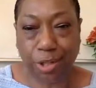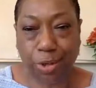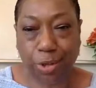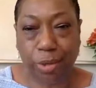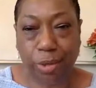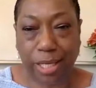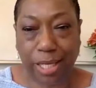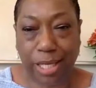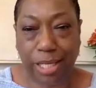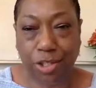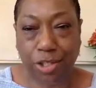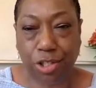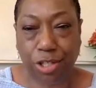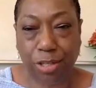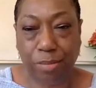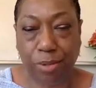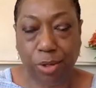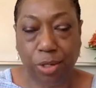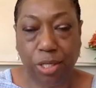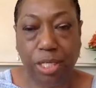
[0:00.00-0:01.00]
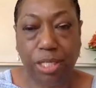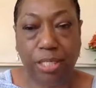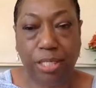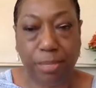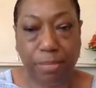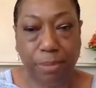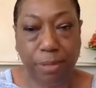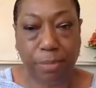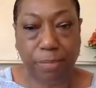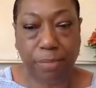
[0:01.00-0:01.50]
going into communities
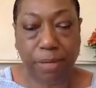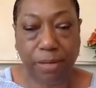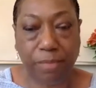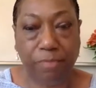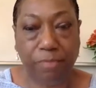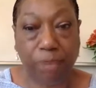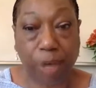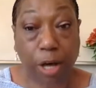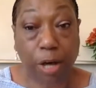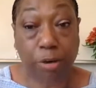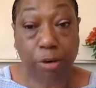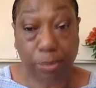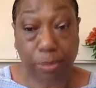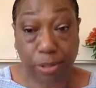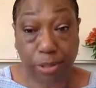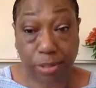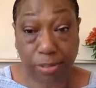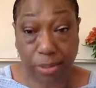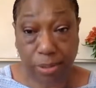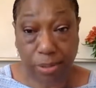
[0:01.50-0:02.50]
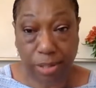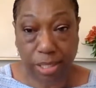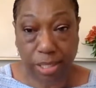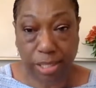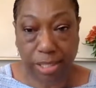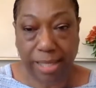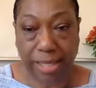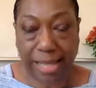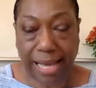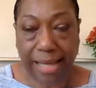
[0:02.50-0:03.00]
and people in vulnerable
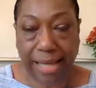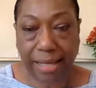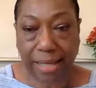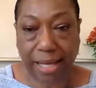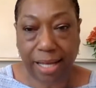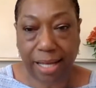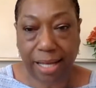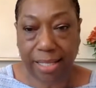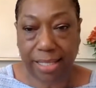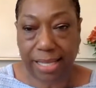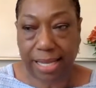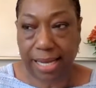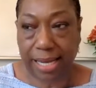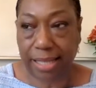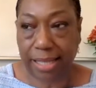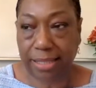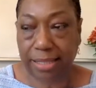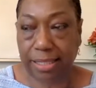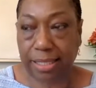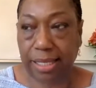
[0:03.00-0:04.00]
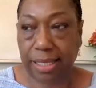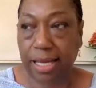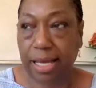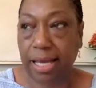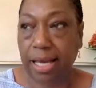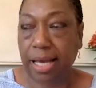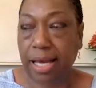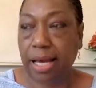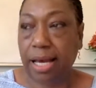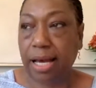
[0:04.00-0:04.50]
communities, in that context,
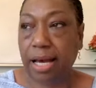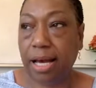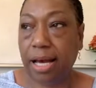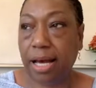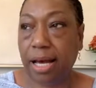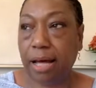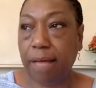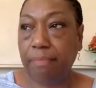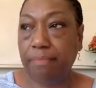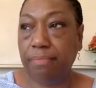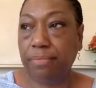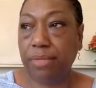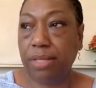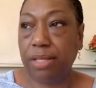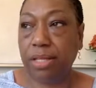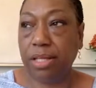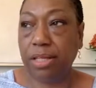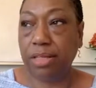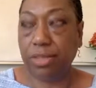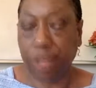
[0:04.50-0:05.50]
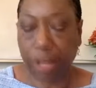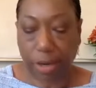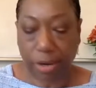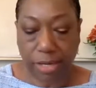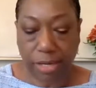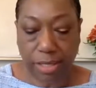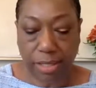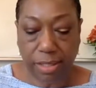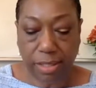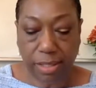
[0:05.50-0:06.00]
there
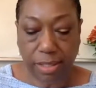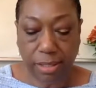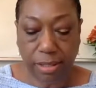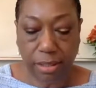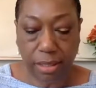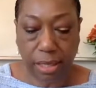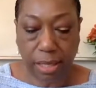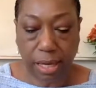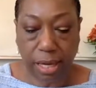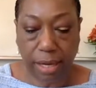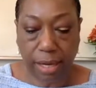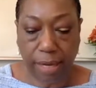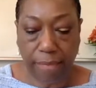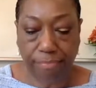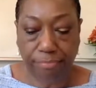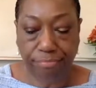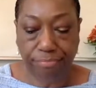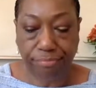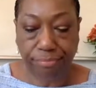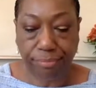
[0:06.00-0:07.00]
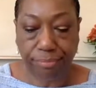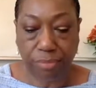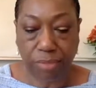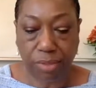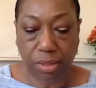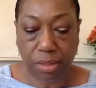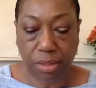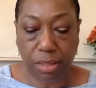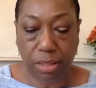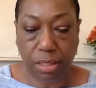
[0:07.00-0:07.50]
is, there
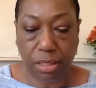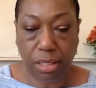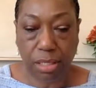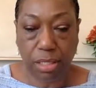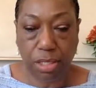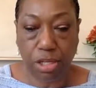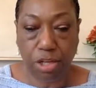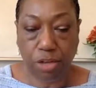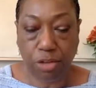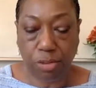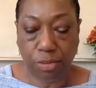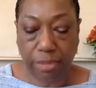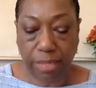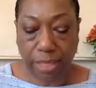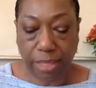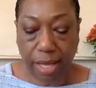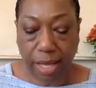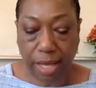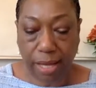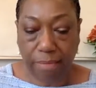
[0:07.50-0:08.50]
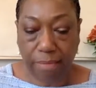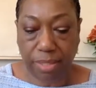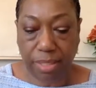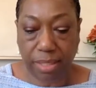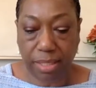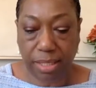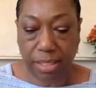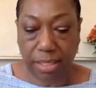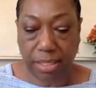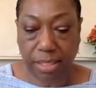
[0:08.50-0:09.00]
becomes
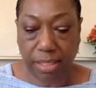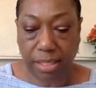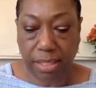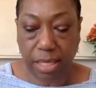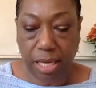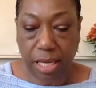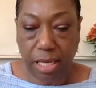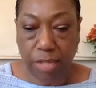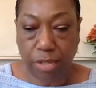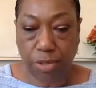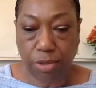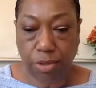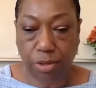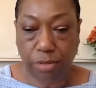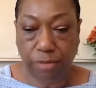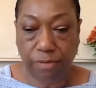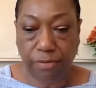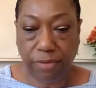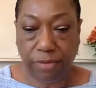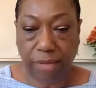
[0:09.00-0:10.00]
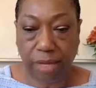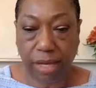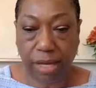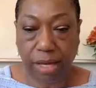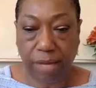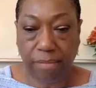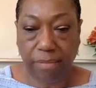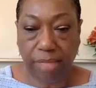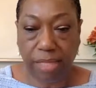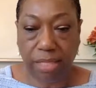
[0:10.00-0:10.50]
this sort of
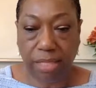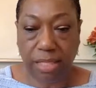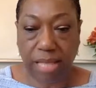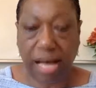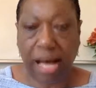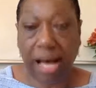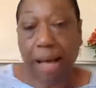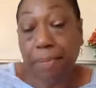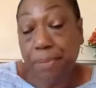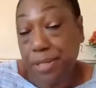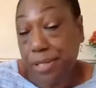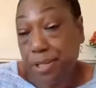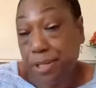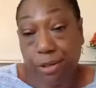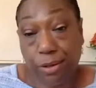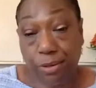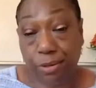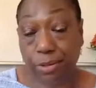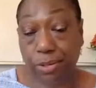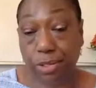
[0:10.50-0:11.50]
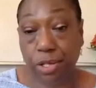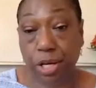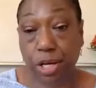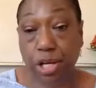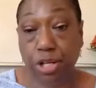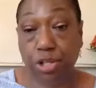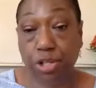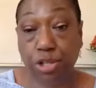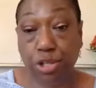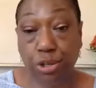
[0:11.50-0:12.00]
these obstacles
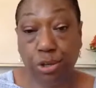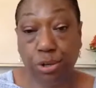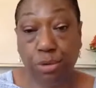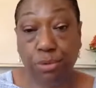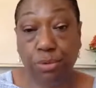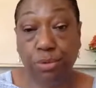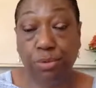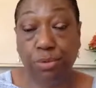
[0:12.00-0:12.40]
to